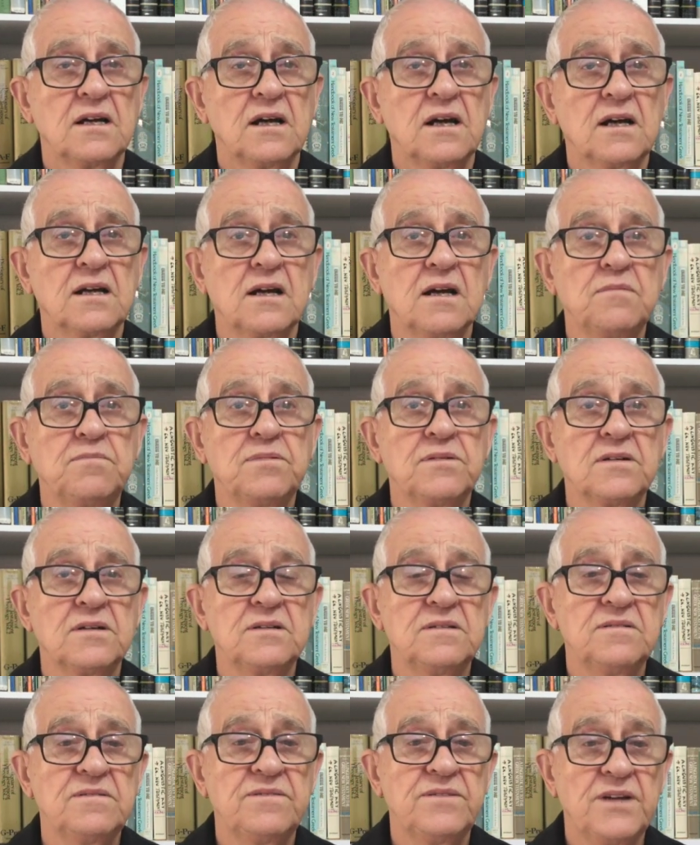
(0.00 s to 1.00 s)
a couple
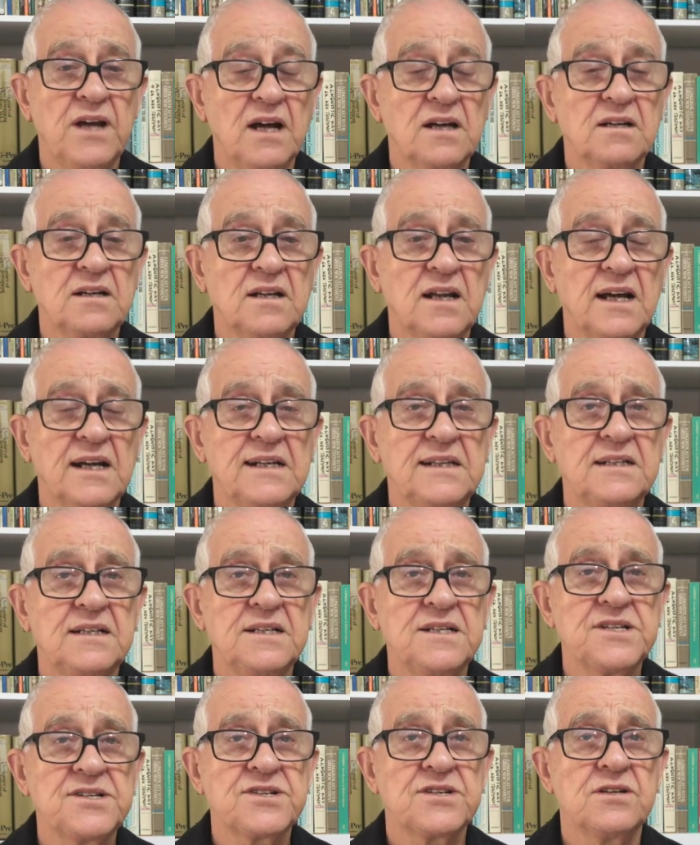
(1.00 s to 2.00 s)
of young
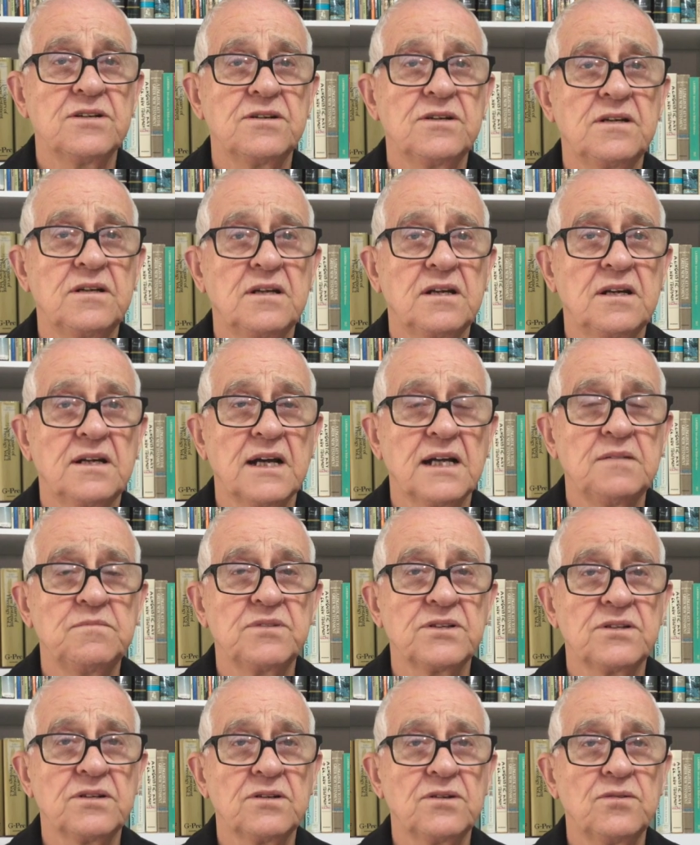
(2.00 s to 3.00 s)
ladies who came
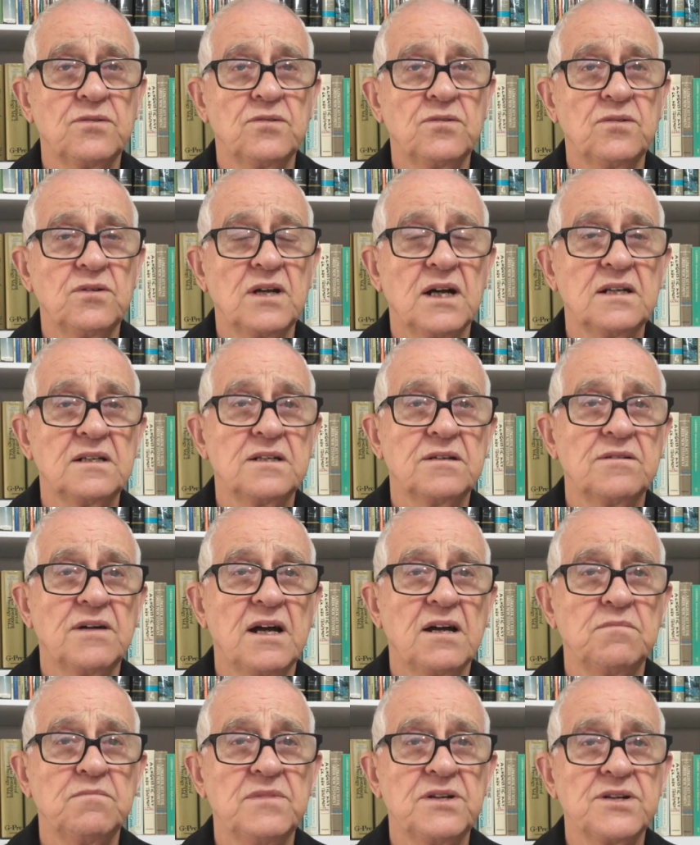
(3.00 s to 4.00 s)
to the Lord under
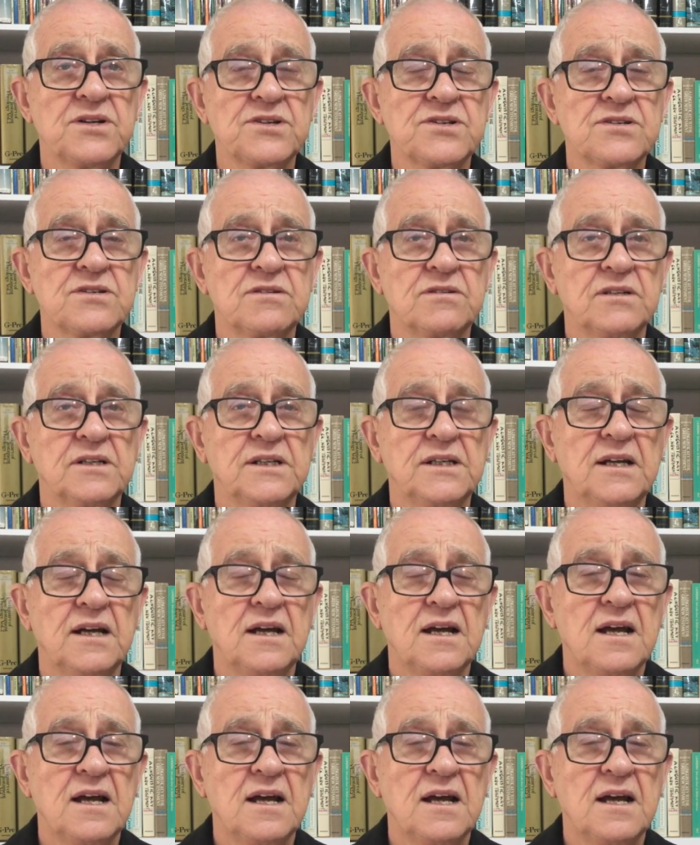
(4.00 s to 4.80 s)
our ministry,